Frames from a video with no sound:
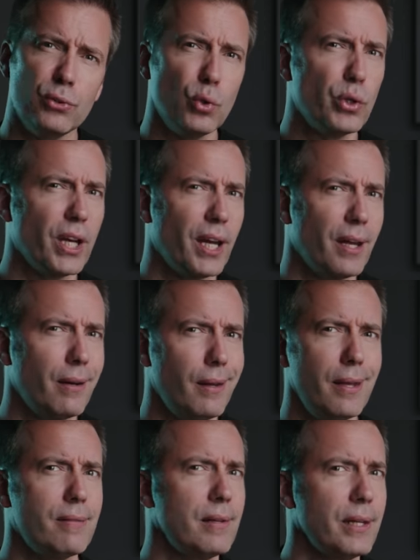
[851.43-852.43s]
you can
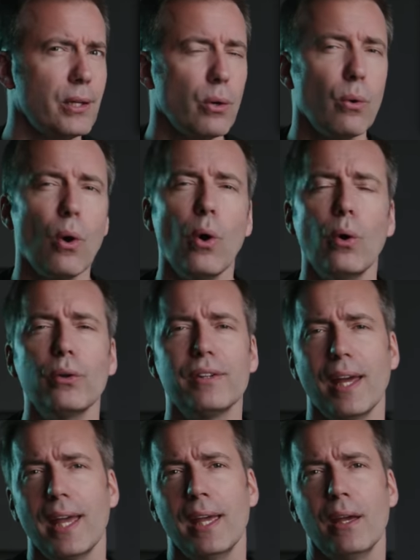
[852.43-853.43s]
easily go all
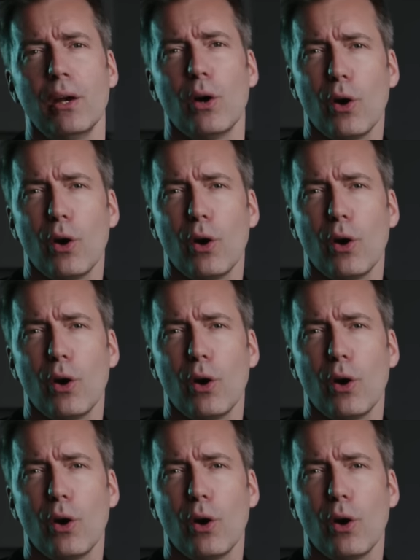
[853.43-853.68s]
day